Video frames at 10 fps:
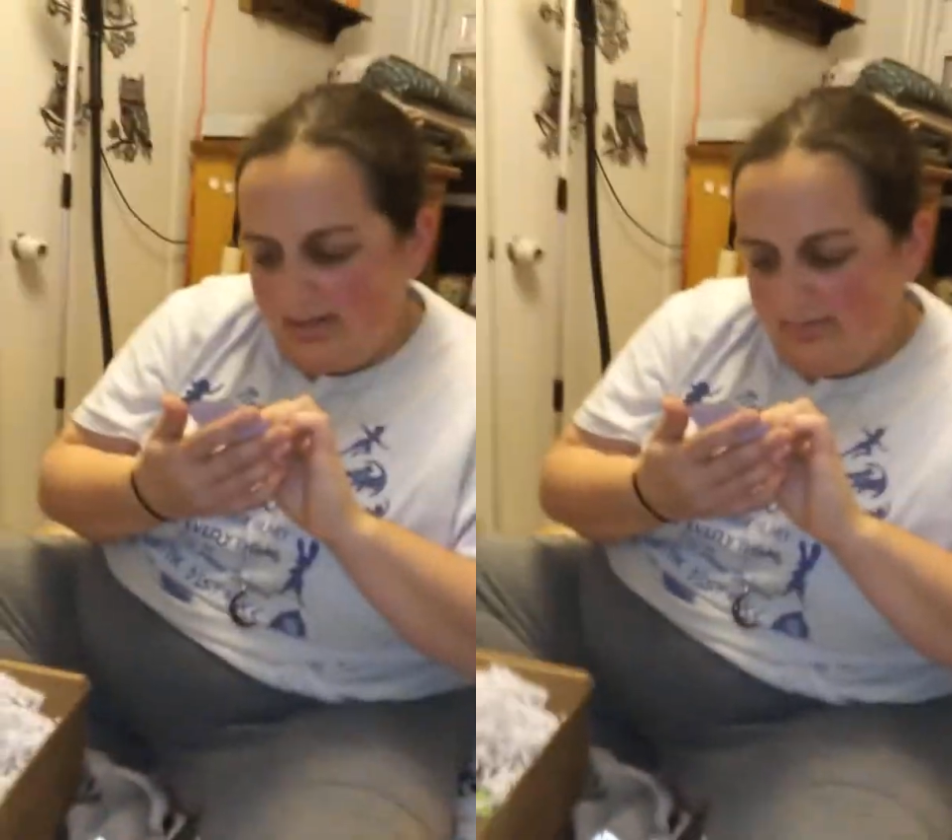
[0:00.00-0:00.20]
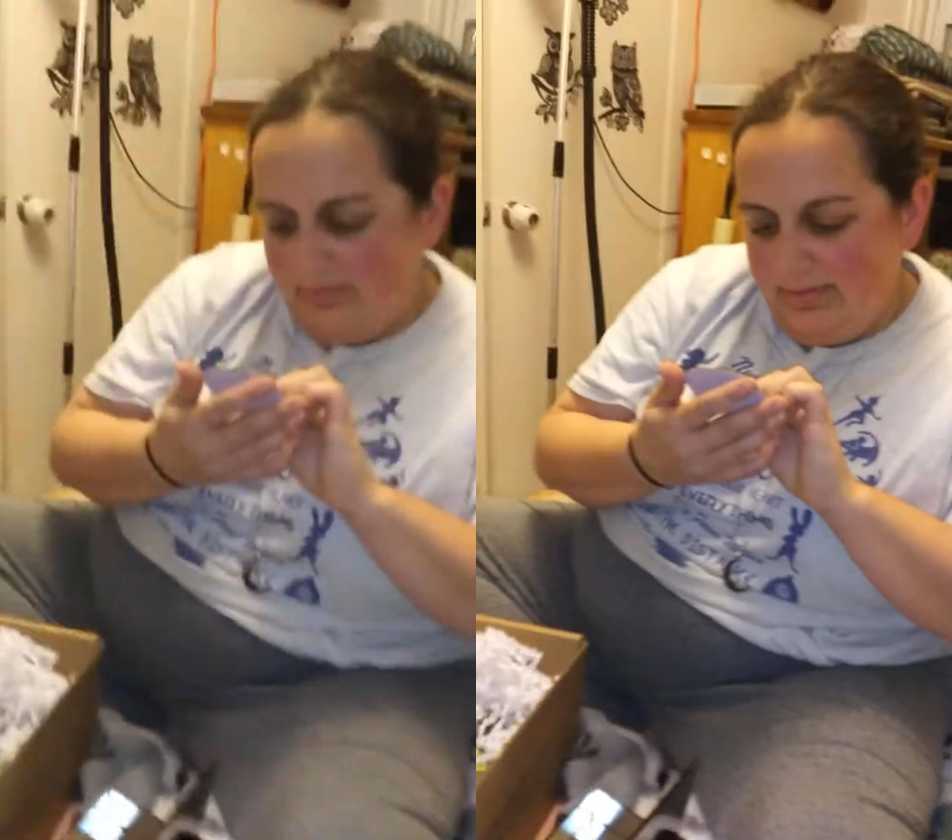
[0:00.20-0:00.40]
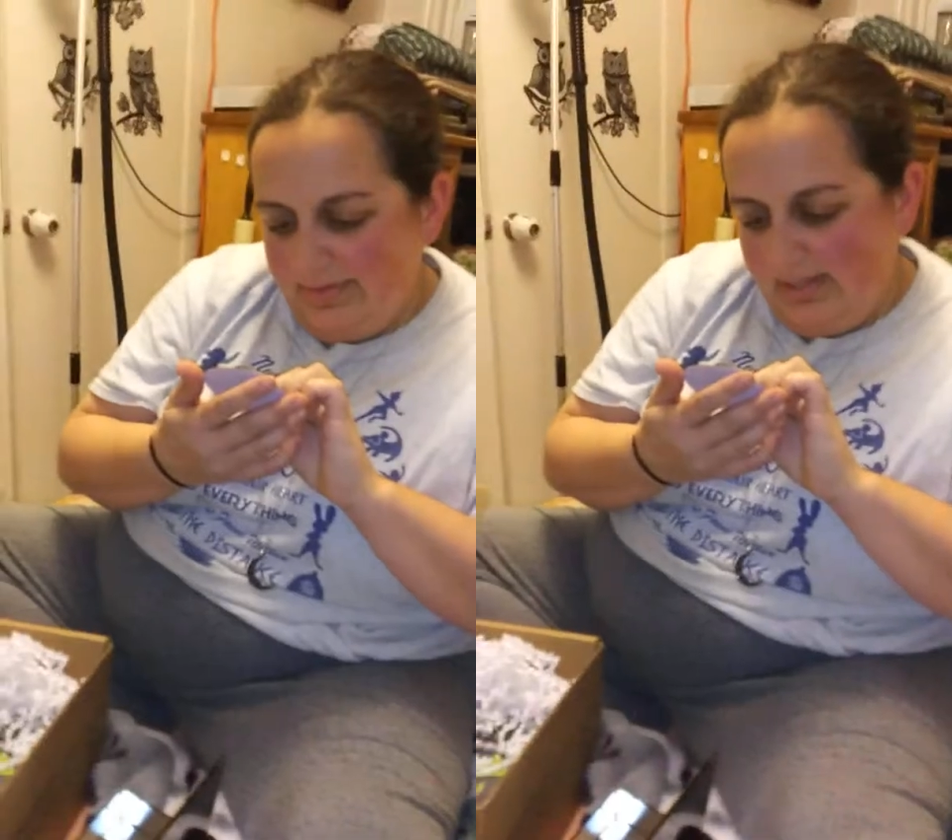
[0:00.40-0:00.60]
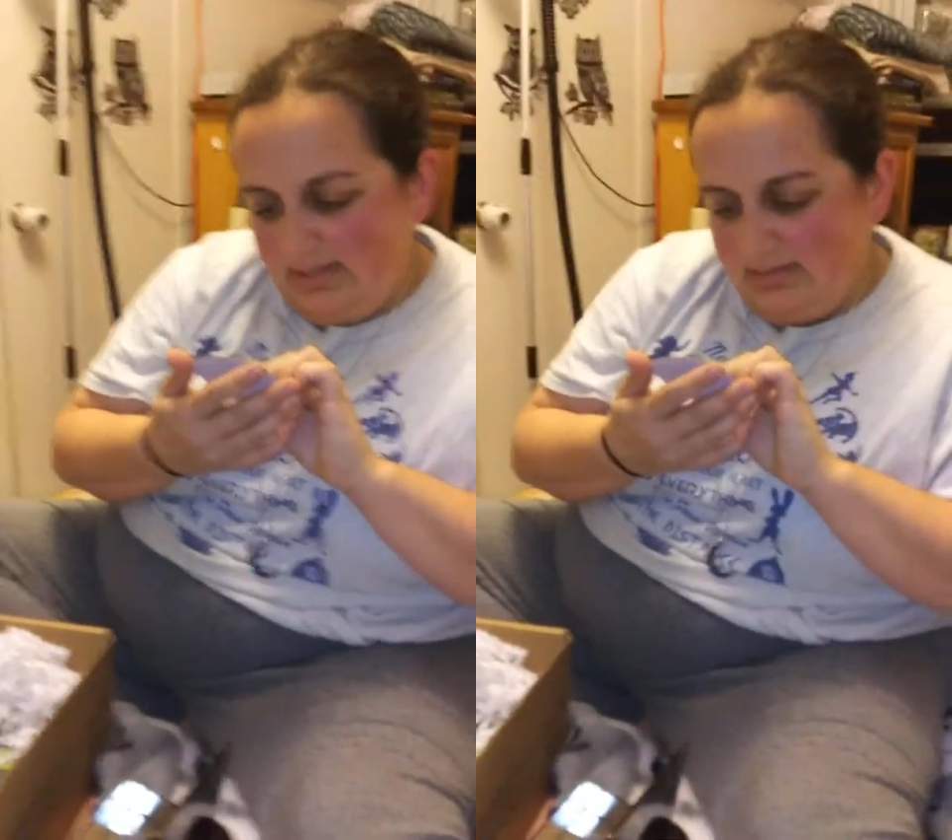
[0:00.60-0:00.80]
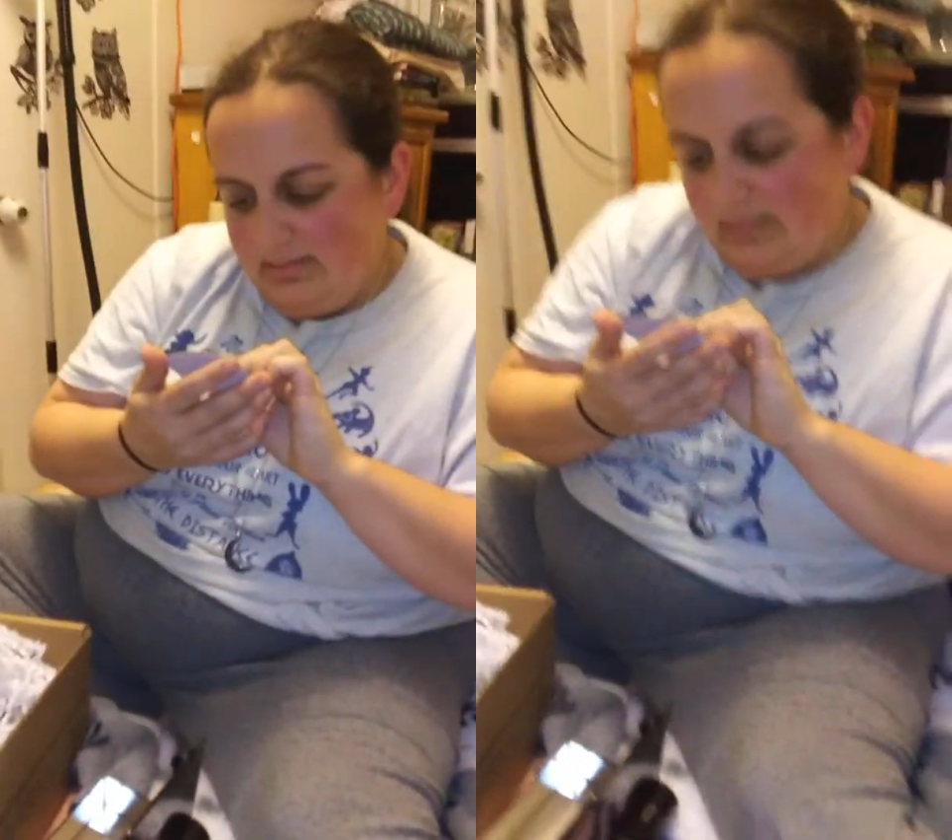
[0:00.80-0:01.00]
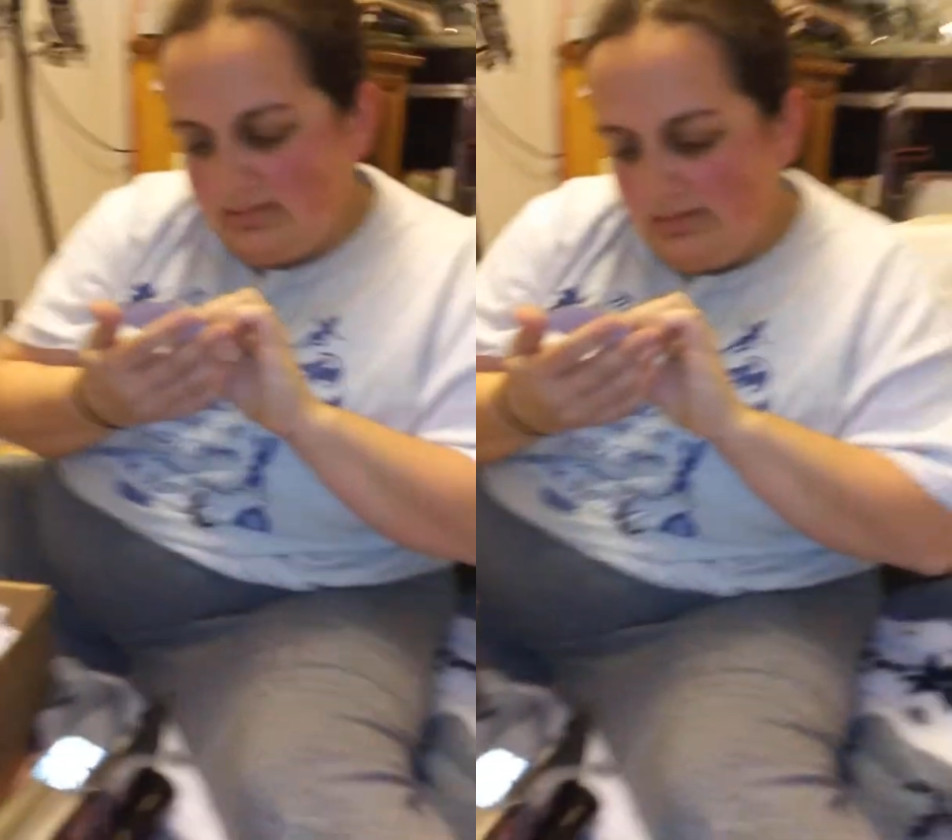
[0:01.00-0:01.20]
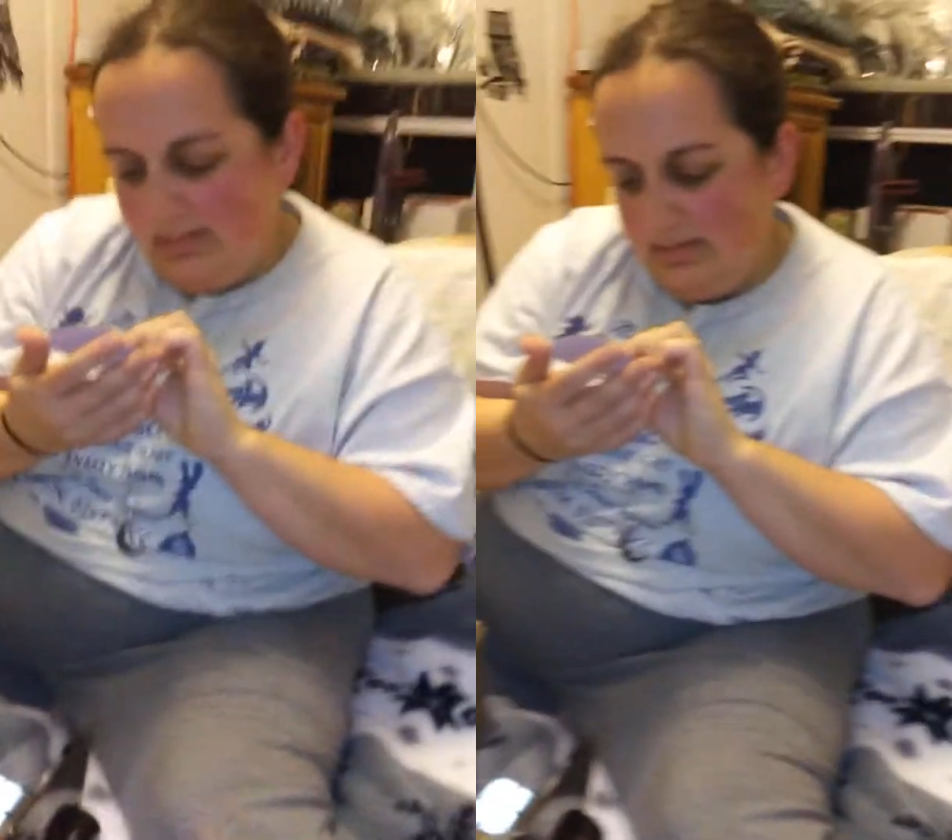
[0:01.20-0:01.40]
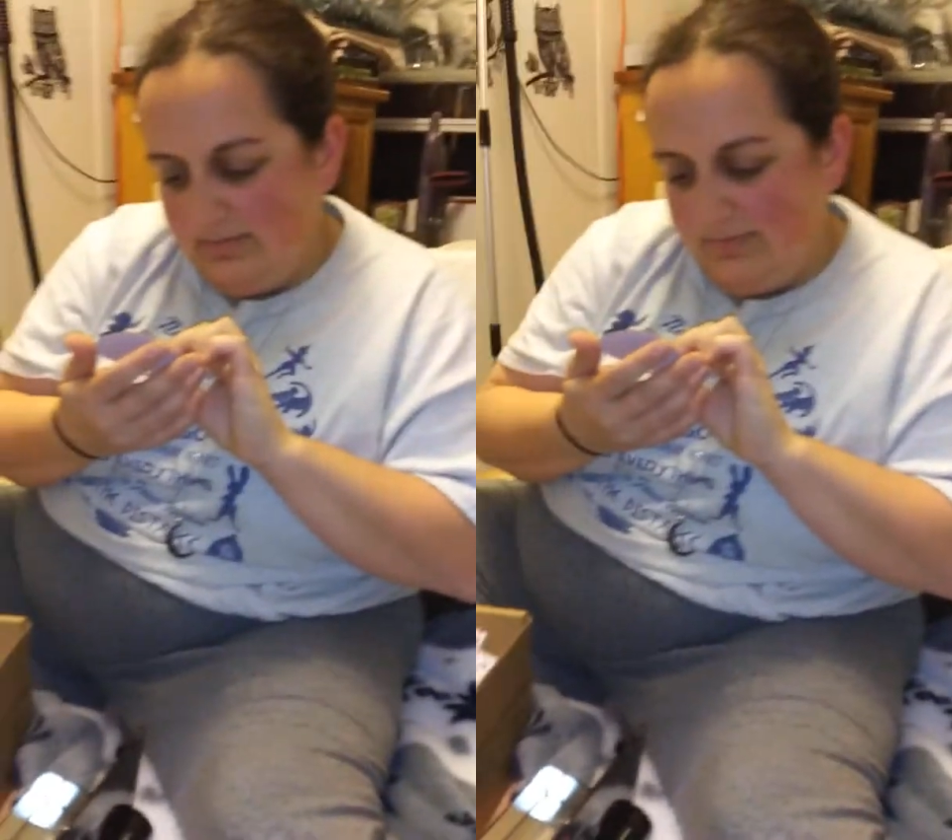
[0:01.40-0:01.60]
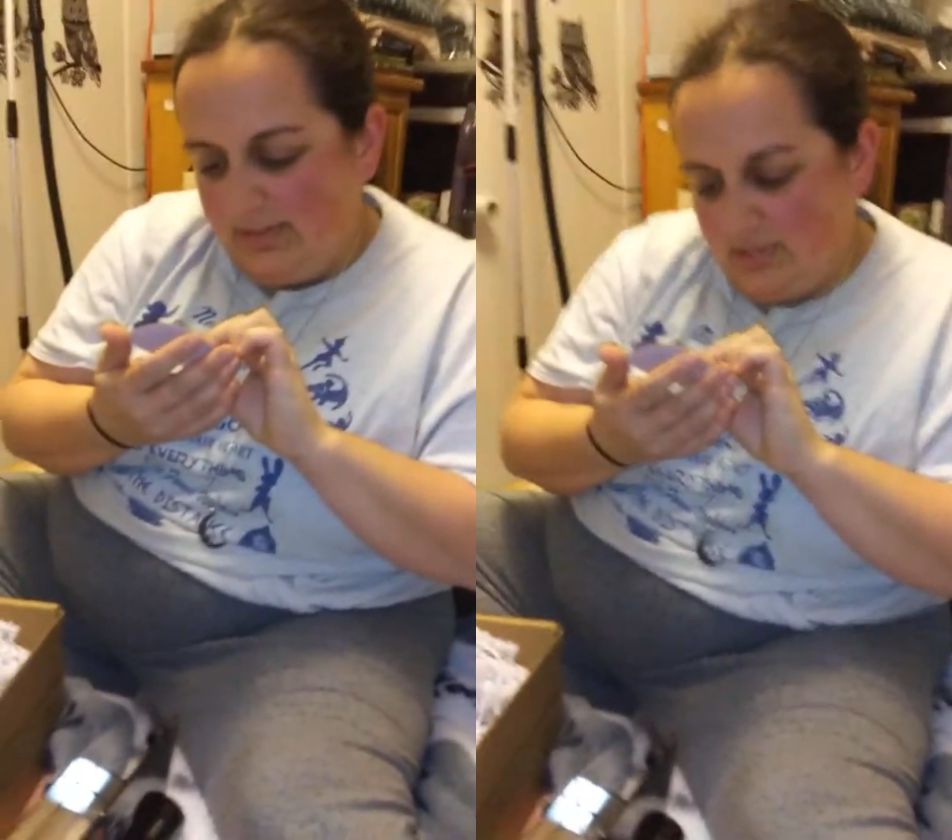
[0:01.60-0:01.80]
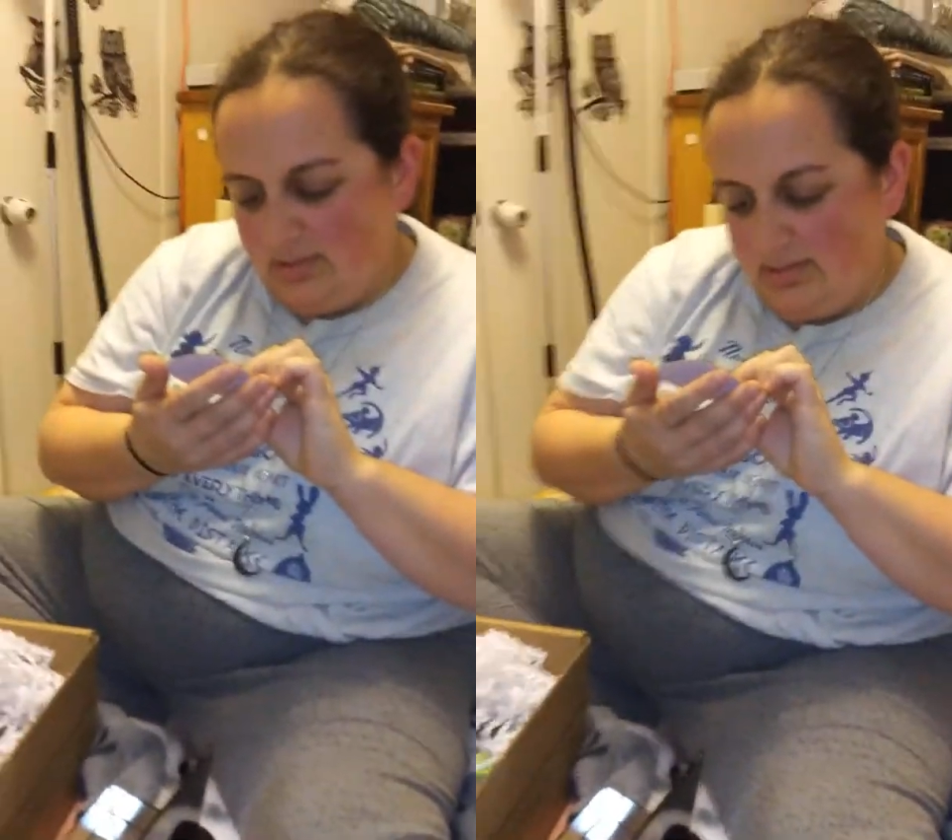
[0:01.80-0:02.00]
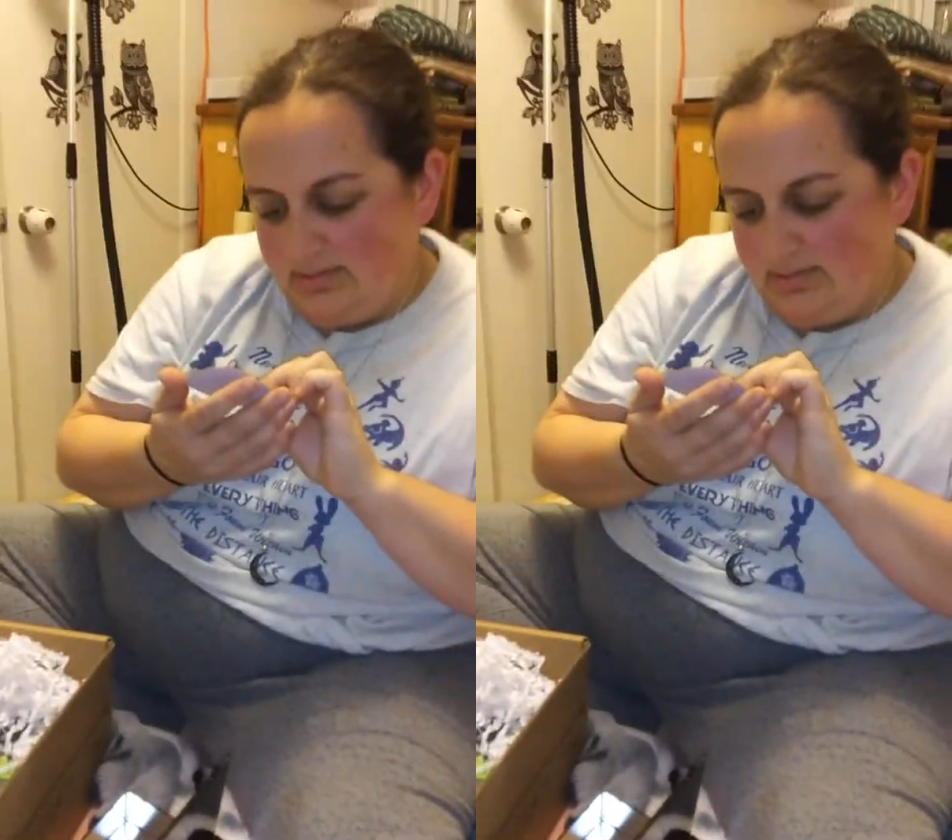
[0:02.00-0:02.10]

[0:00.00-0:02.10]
Everything's science fiction